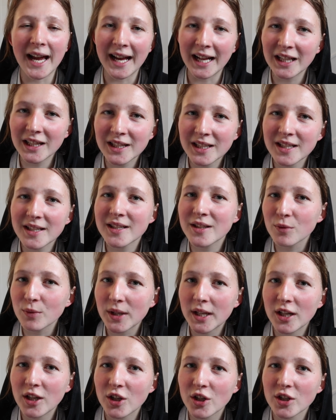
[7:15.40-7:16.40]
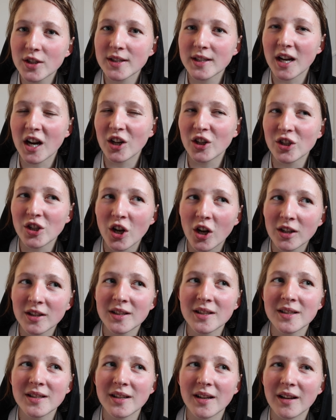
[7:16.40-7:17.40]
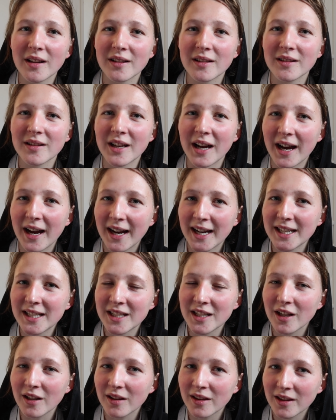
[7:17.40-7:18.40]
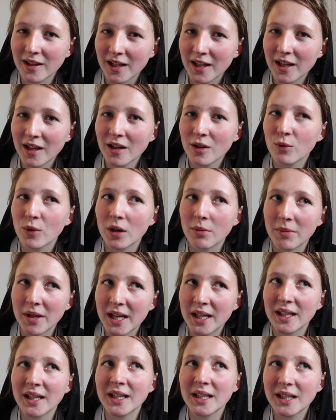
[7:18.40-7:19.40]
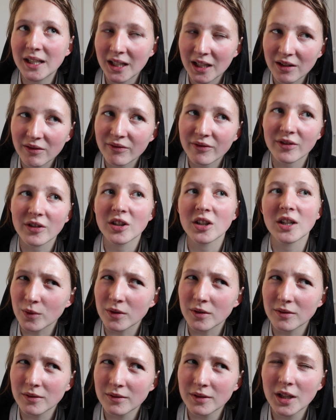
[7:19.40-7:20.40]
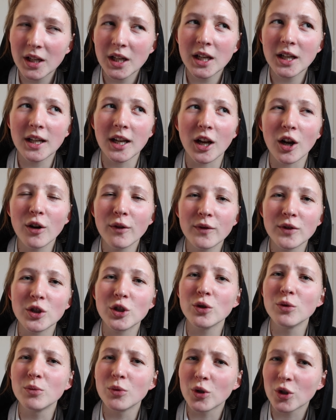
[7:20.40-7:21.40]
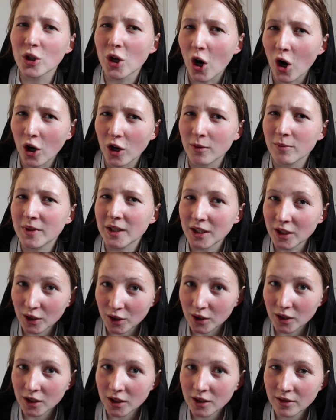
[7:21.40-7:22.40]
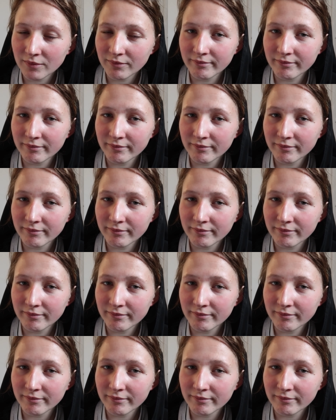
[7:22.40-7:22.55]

Healthy sweeteners are not the ideal thing when making kefir. Can often do more harm than good.